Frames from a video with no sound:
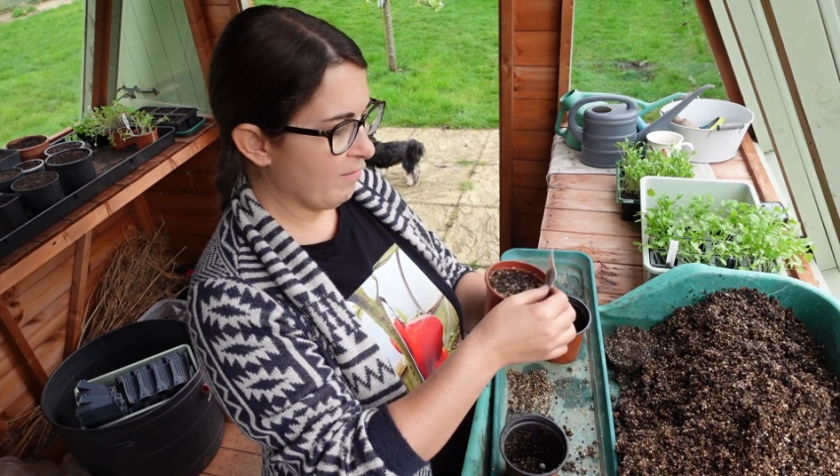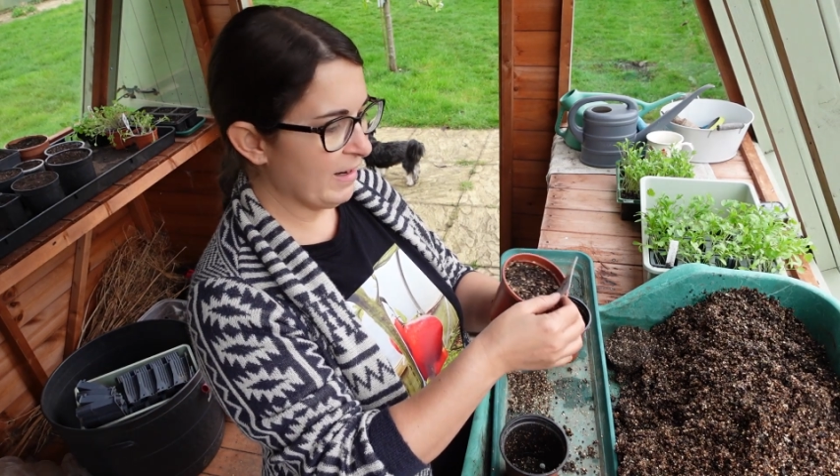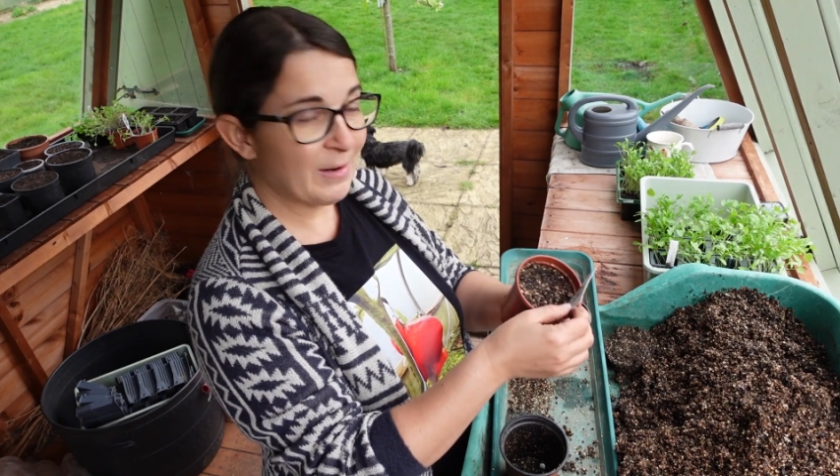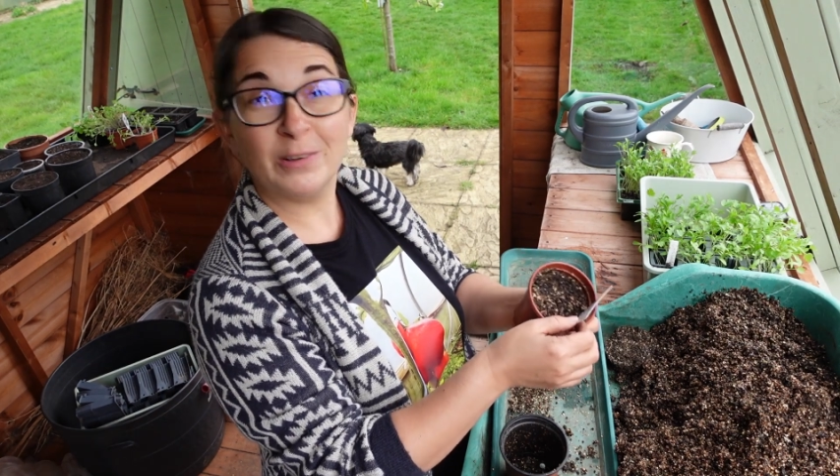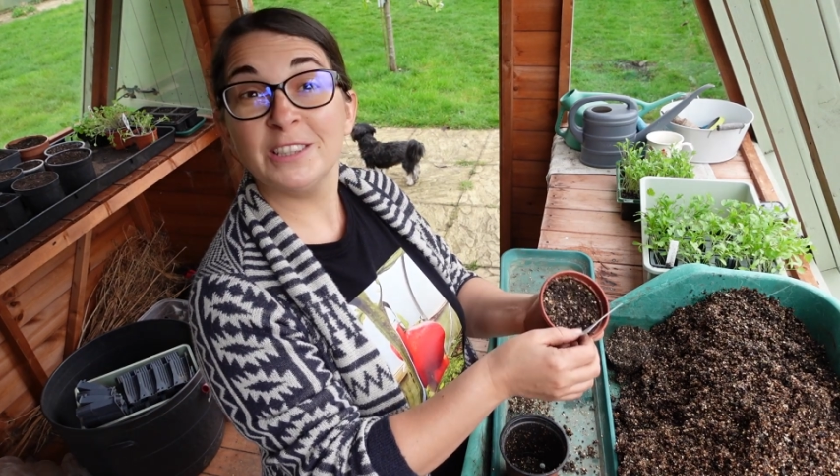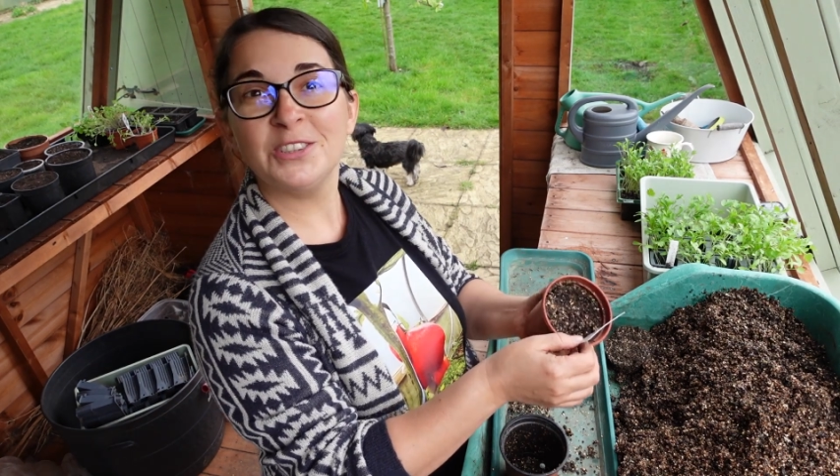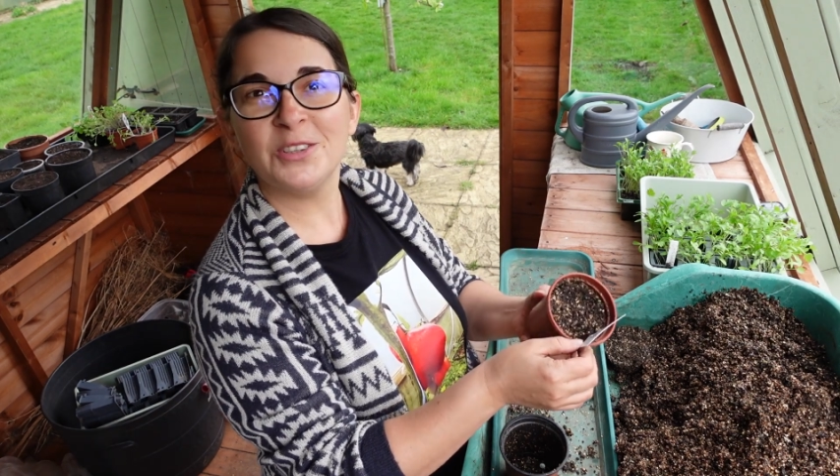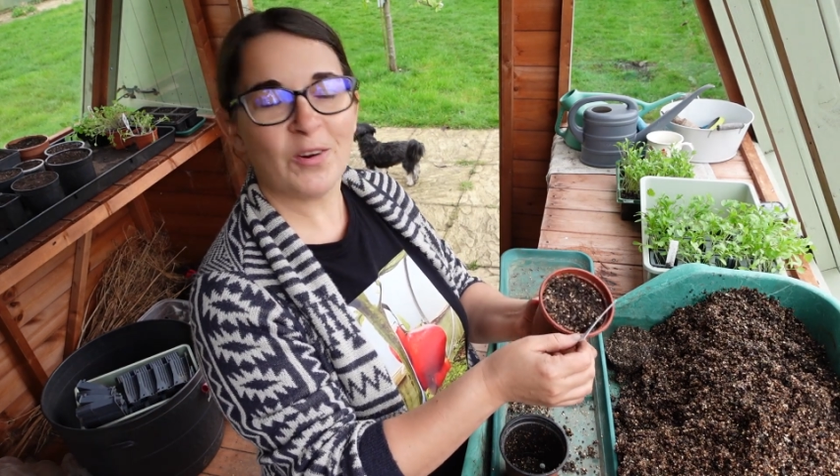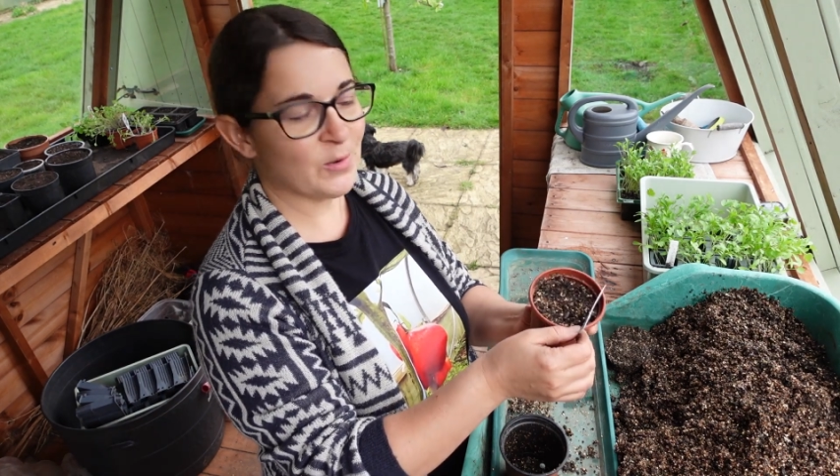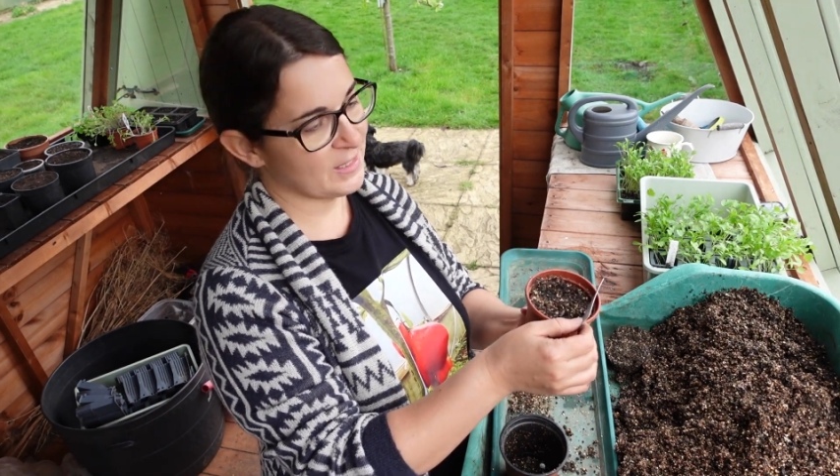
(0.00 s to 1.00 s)
I really wanted to
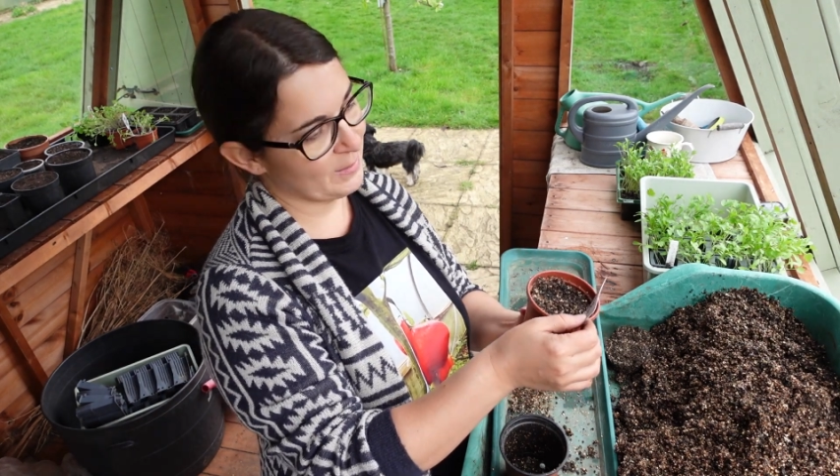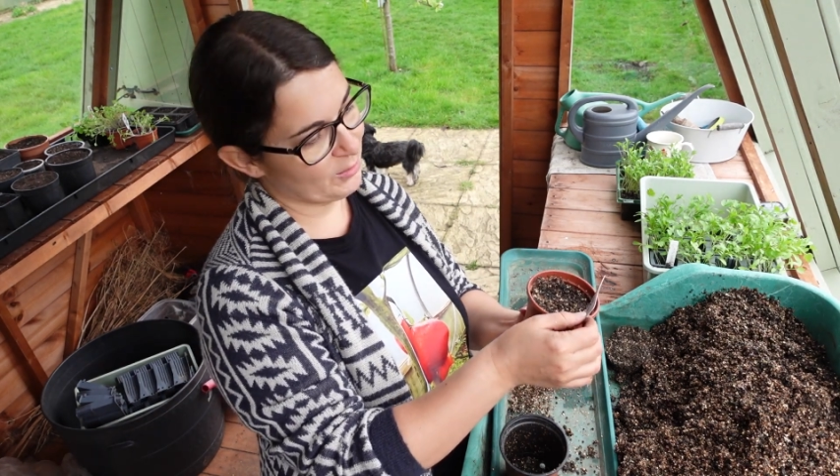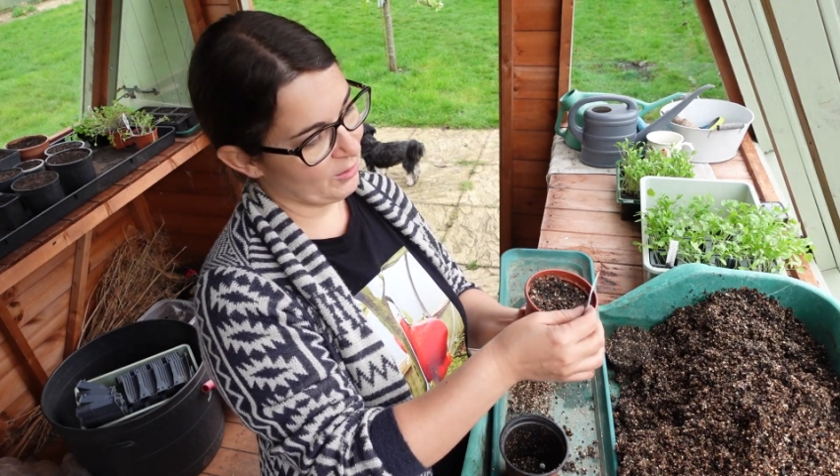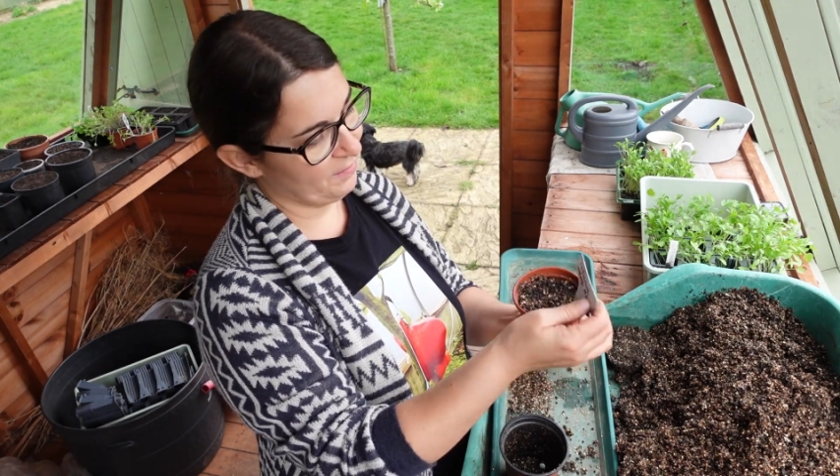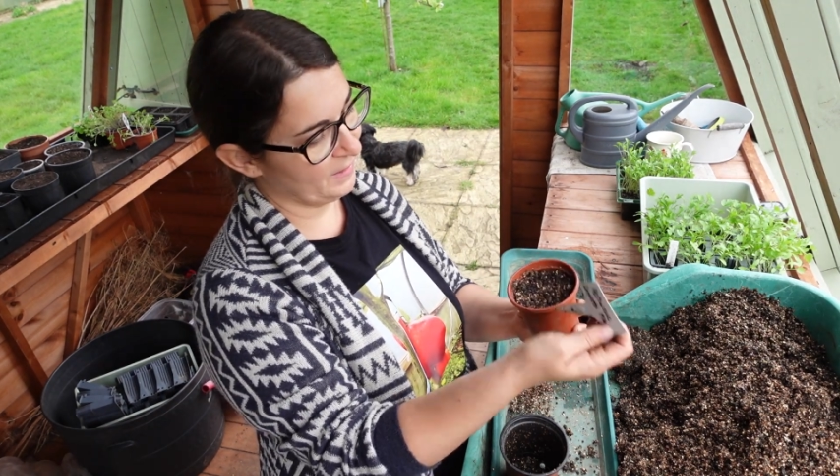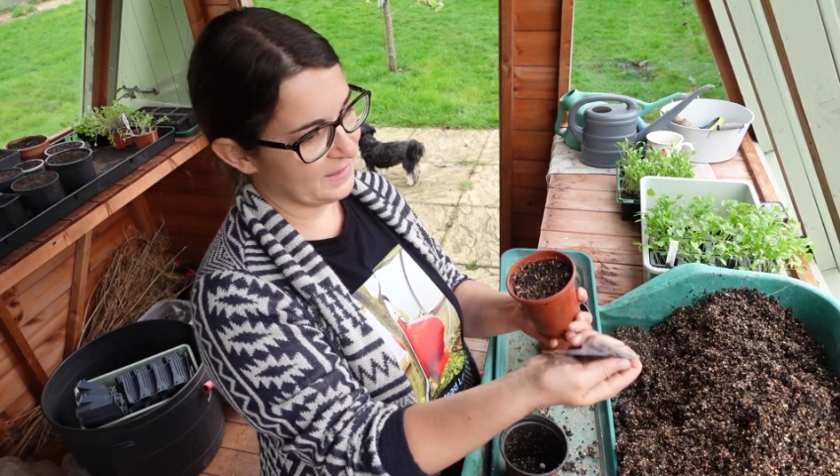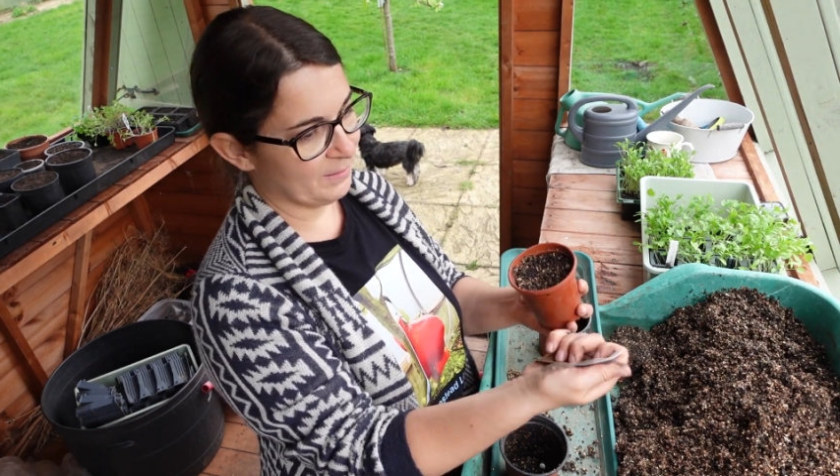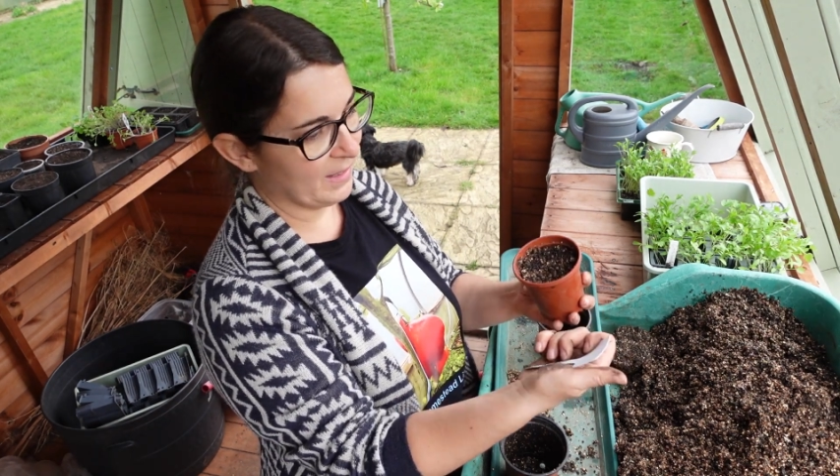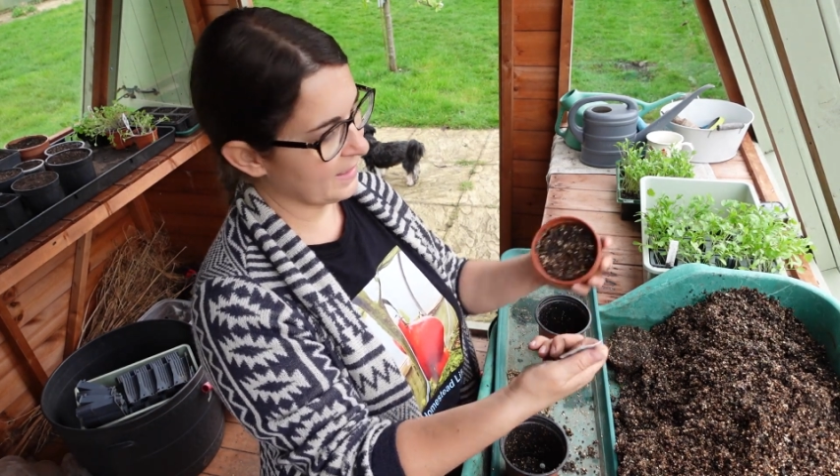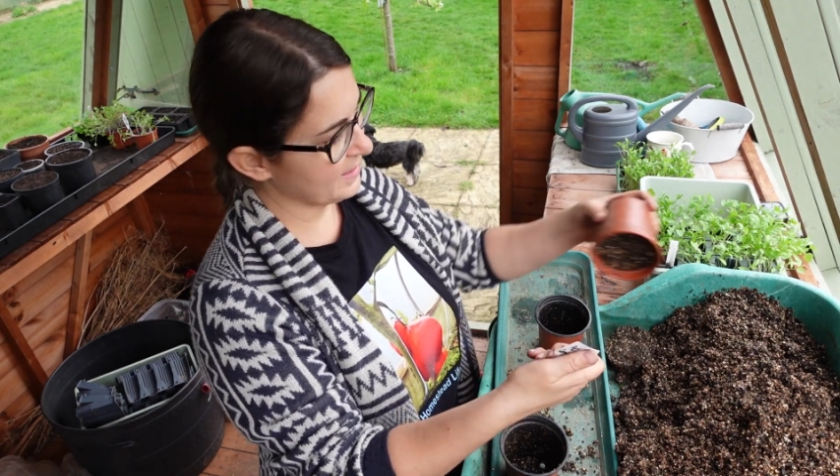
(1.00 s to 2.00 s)
grow some confetti
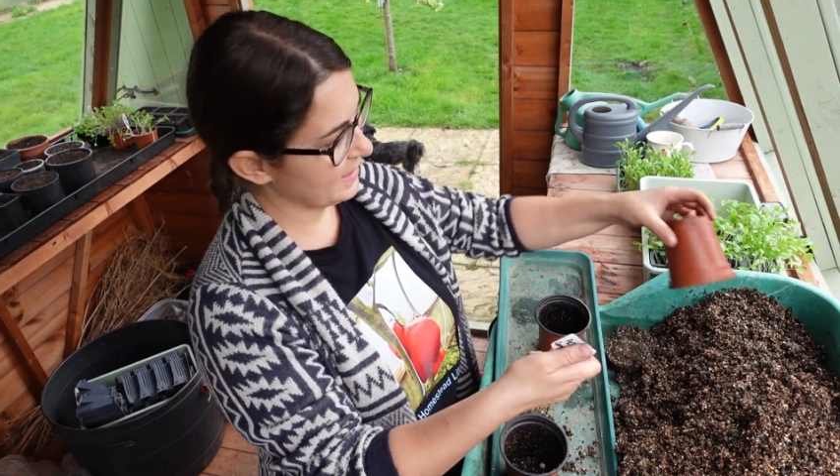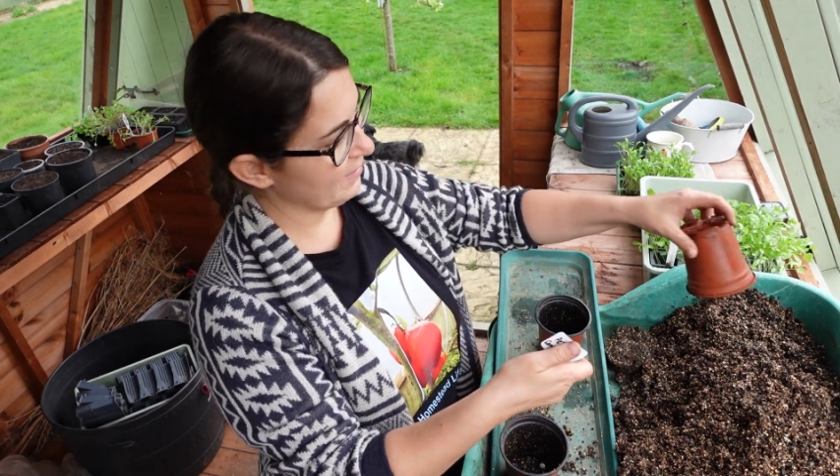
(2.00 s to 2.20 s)
mix.